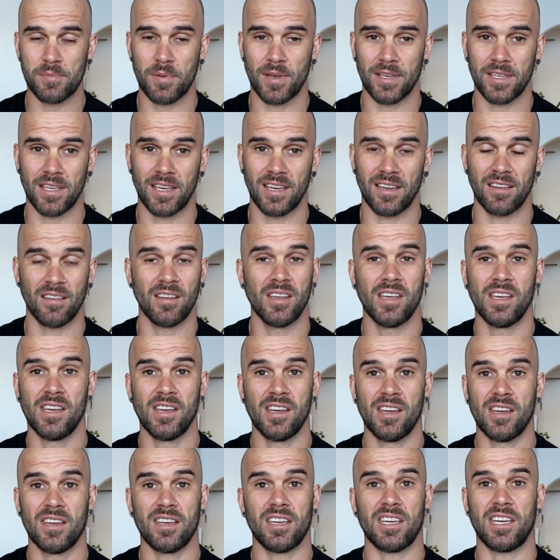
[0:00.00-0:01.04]
but yeah,
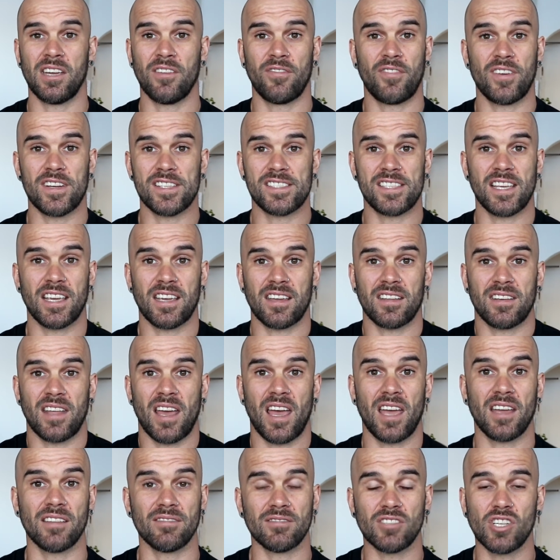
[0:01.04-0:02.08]
every second day.